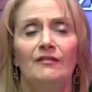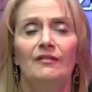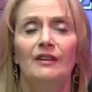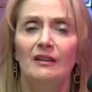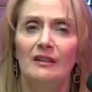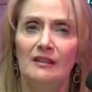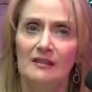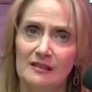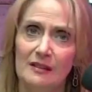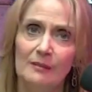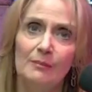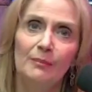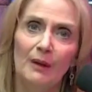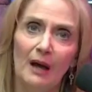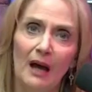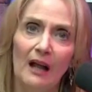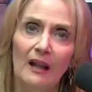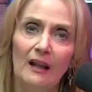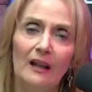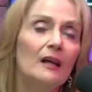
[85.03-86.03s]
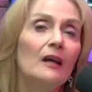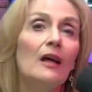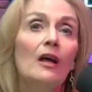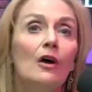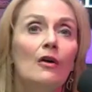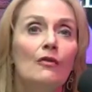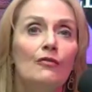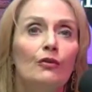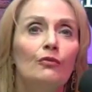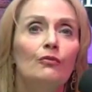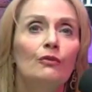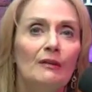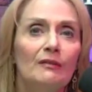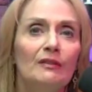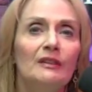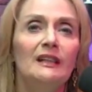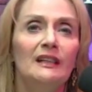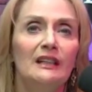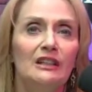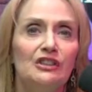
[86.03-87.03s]
Very symbolic for
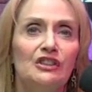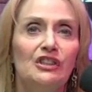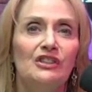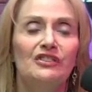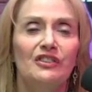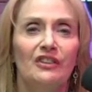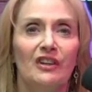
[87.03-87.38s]
revelations